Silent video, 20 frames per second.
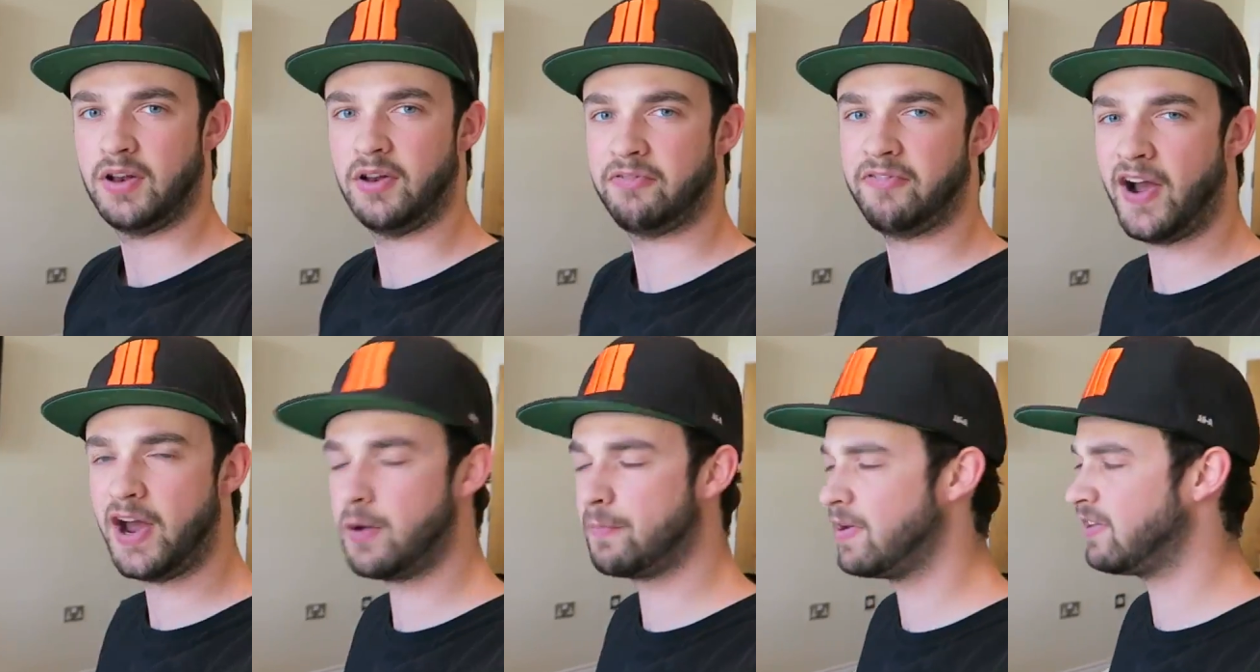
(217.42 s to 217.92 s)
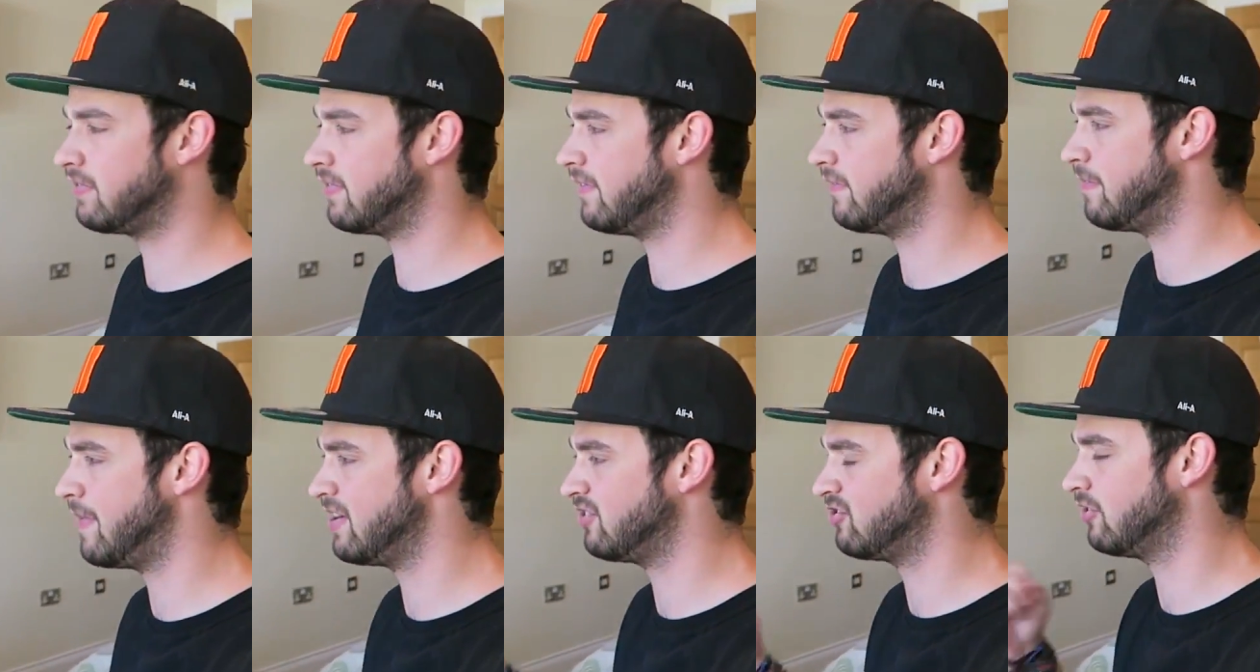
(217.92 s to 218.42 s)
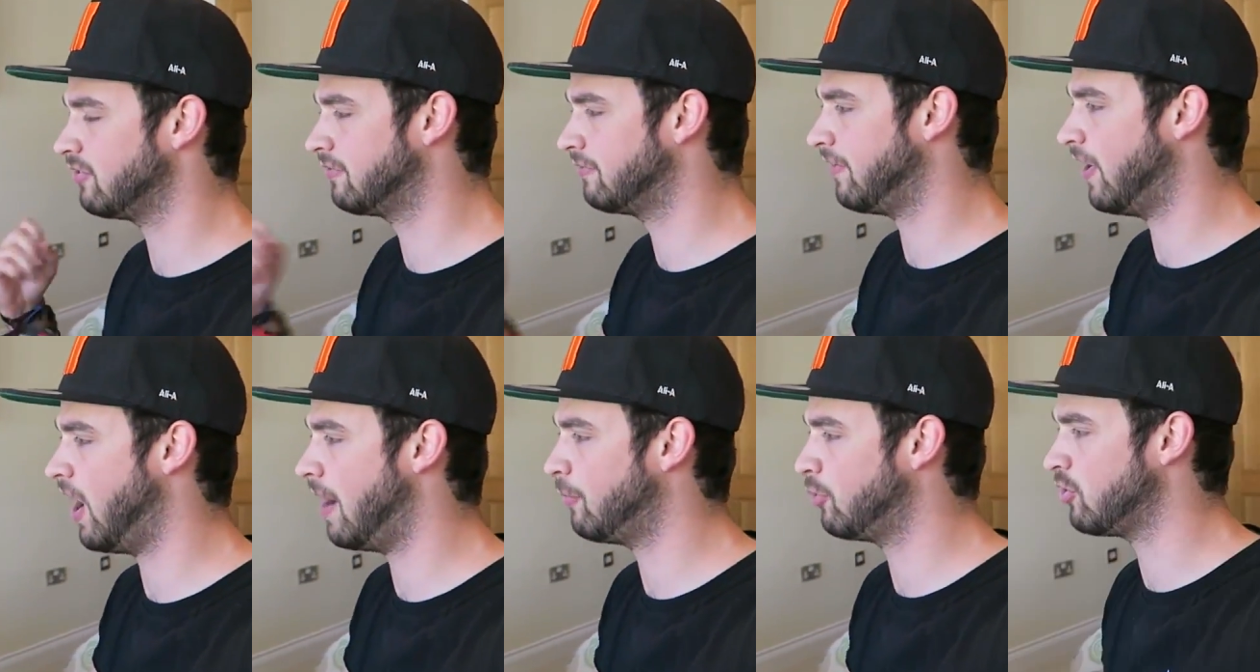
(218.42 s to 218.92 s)
And the final piece of information is
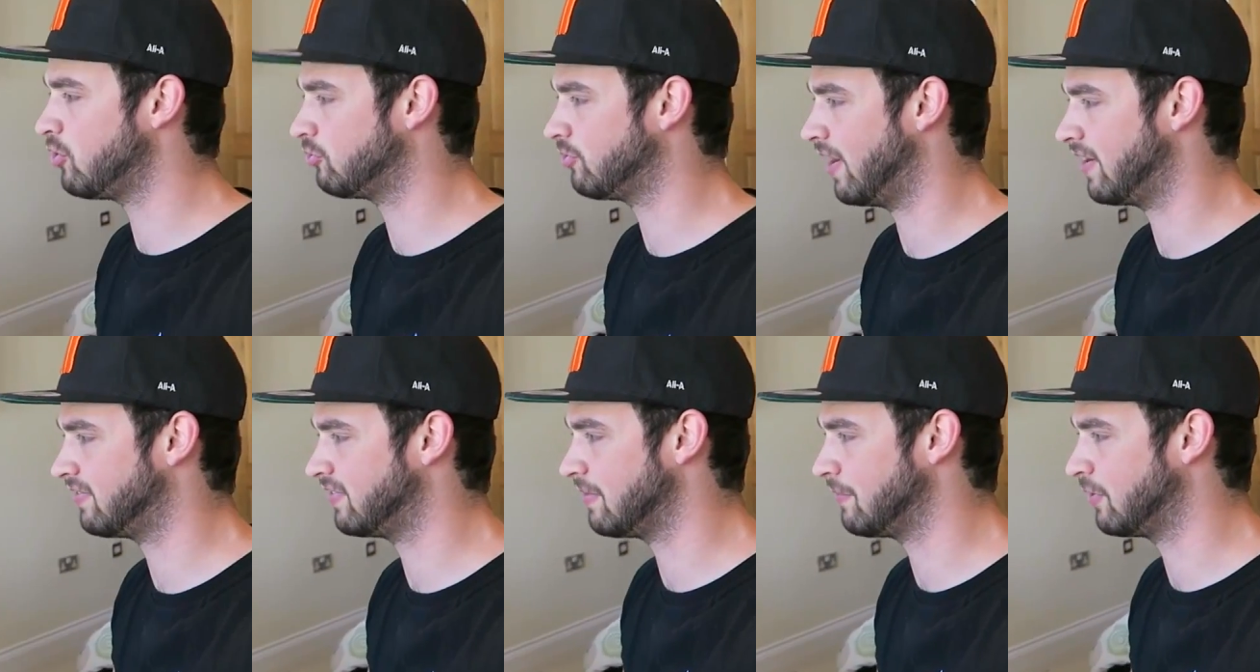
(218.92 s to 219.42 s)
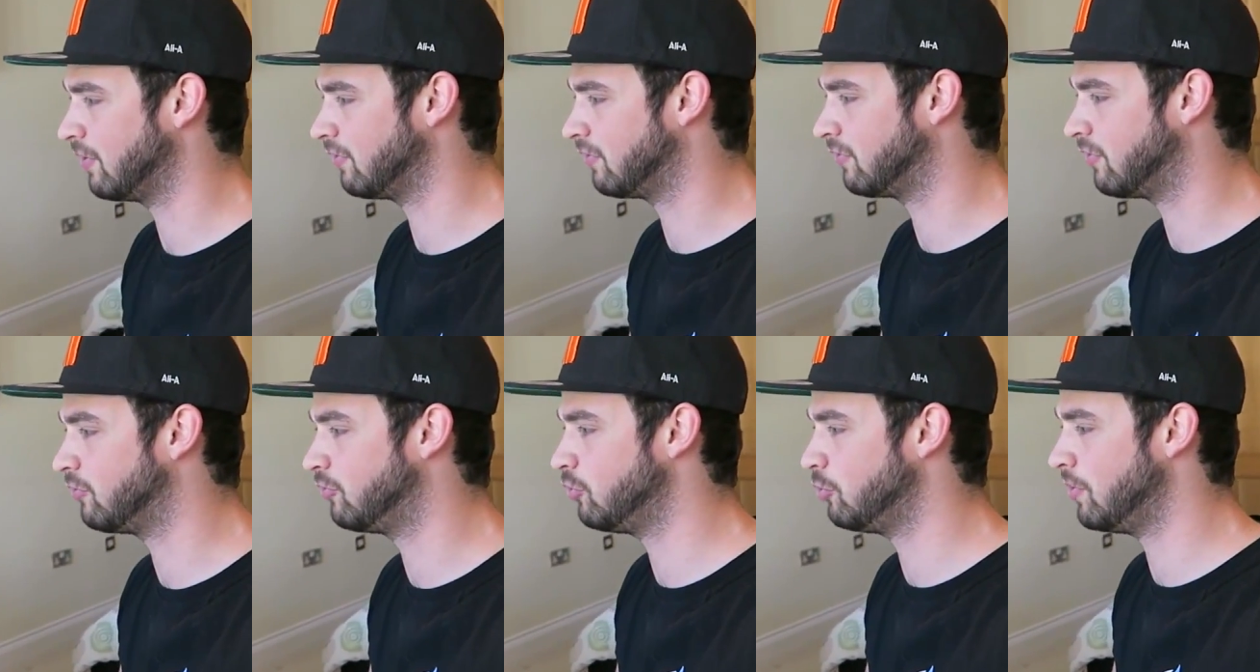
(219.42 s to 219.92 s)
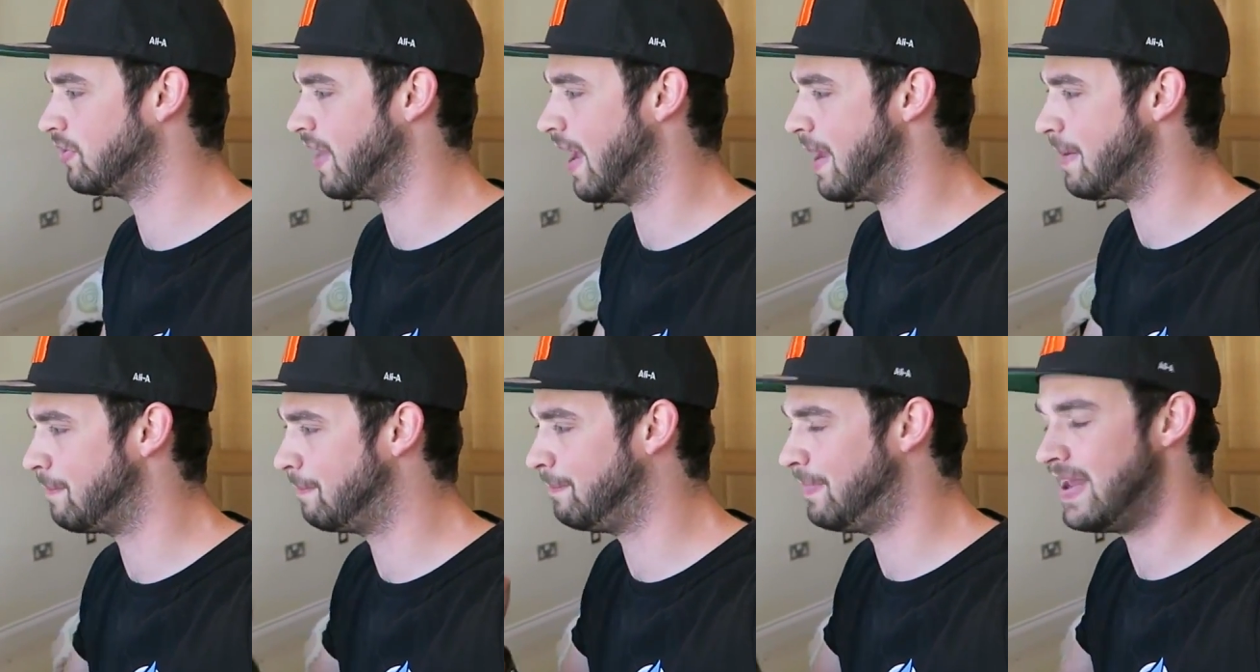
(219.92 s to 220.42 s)
far more interesting because it's to do with
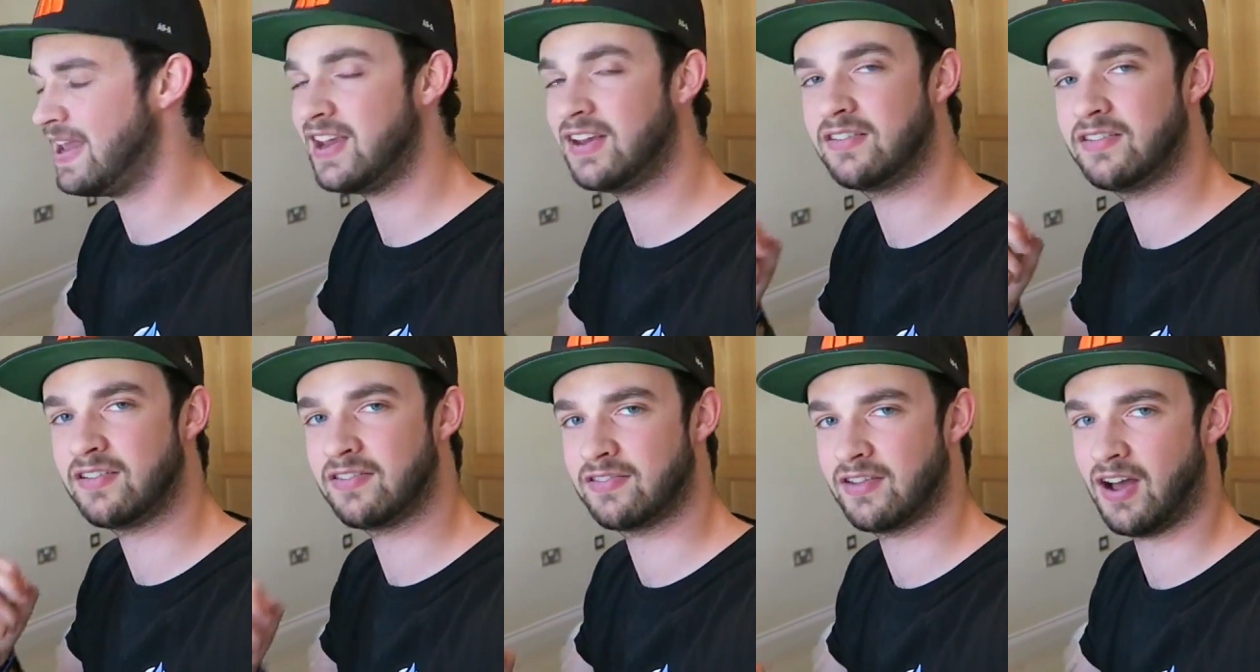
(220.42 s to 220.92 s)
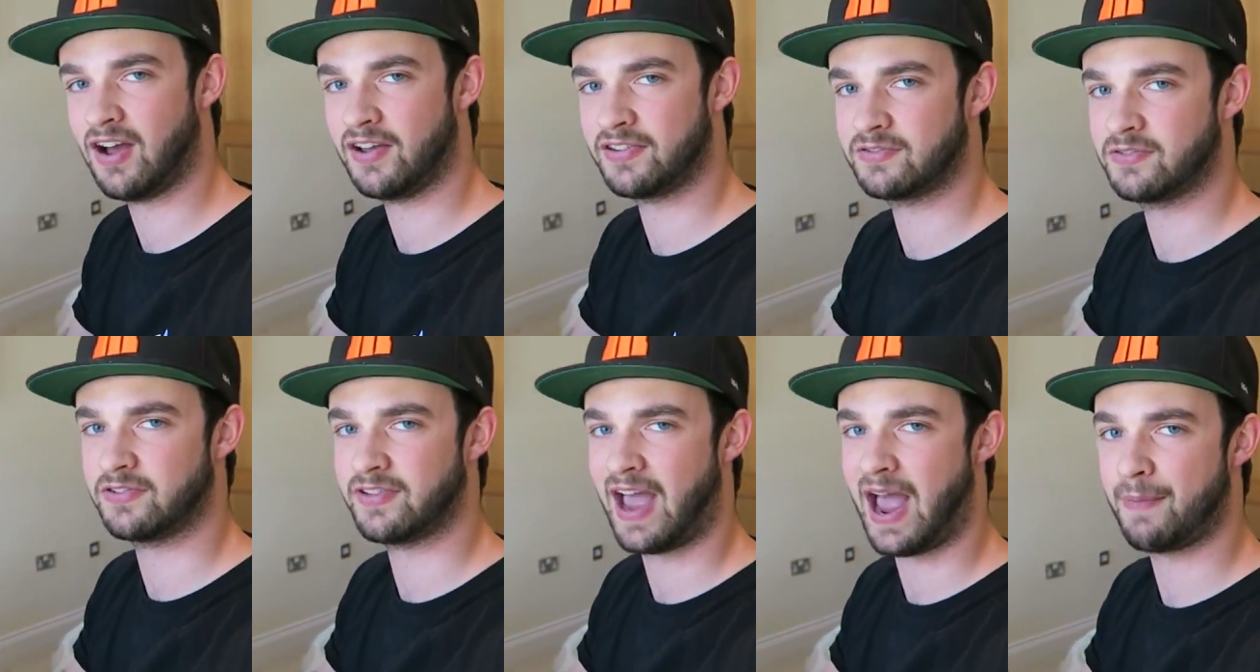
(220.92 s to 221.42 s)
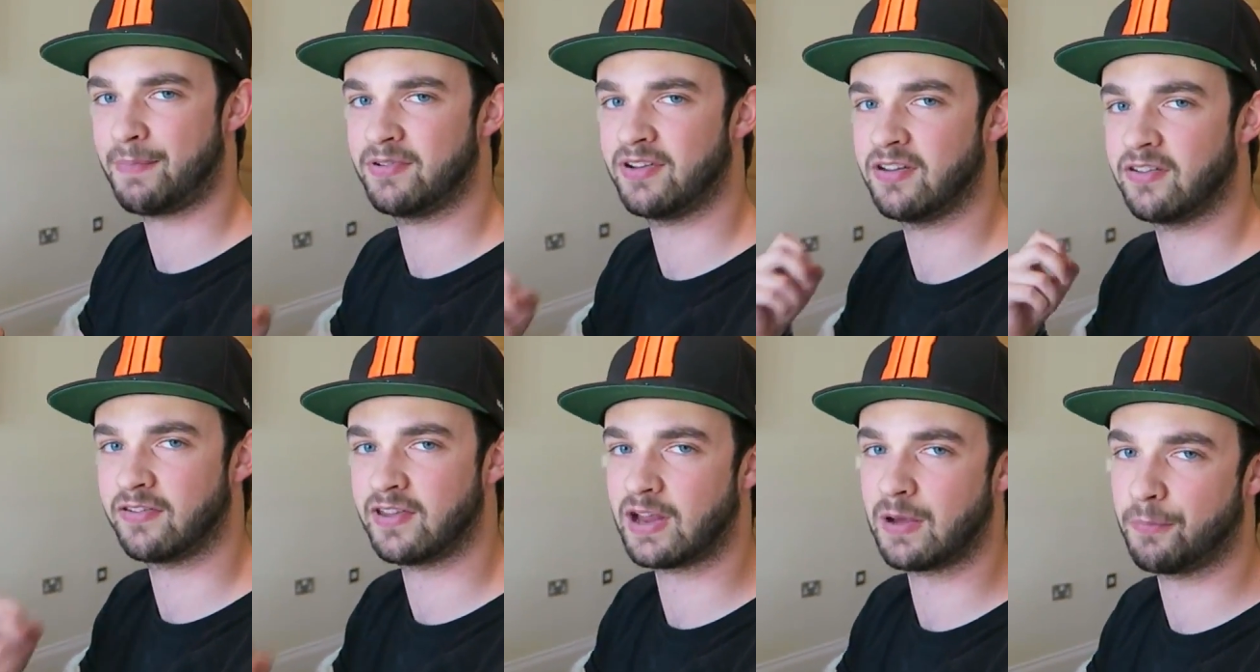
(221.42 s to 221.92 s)
a big disaster that's happened
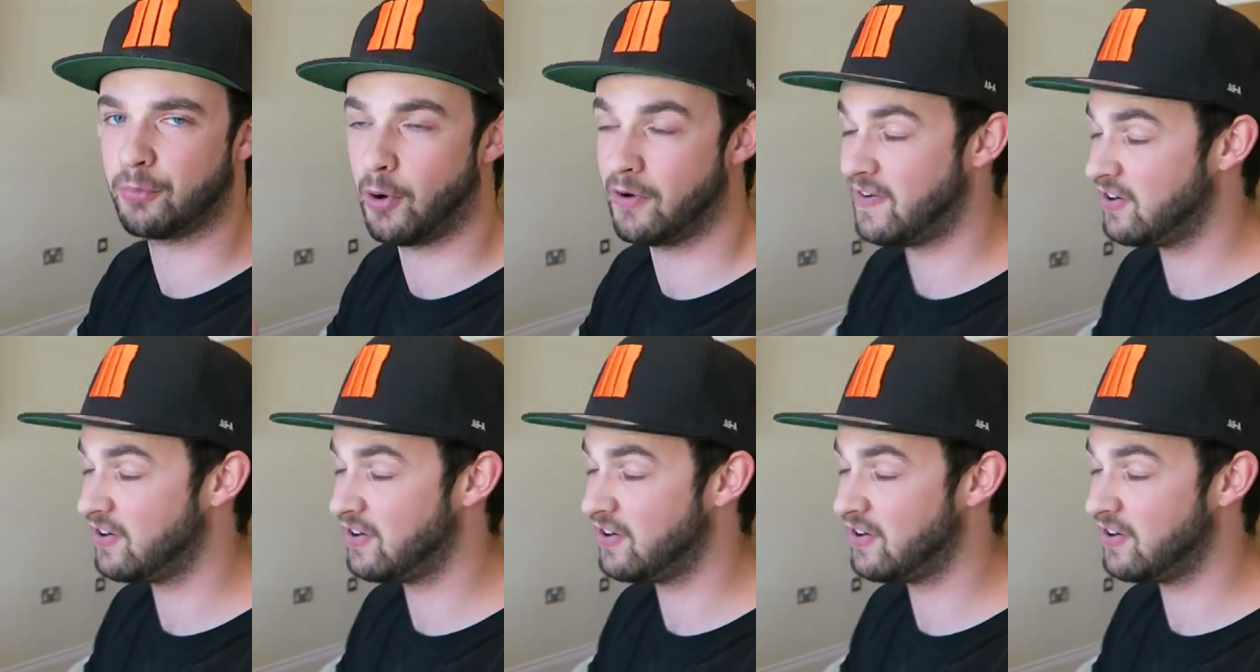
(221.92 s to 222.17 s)
in Singapore.